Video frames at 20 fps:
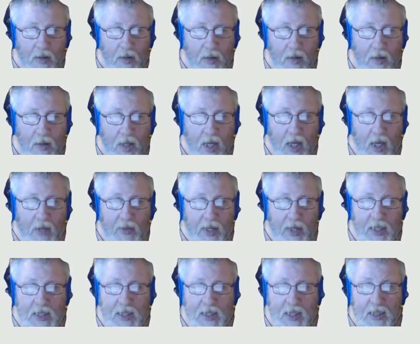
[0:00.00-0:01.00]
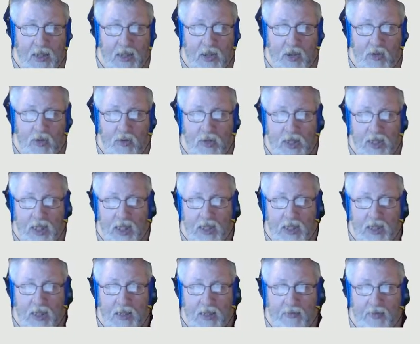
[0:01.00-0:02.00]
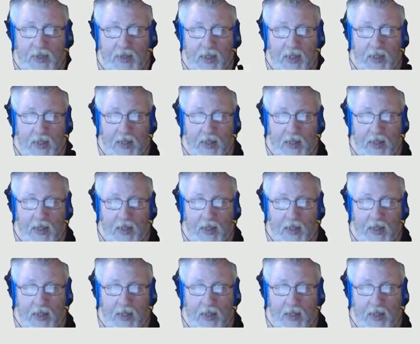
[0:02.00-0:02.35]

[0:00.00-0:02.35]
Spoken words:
Ah, that's it. Stroke sensitivity.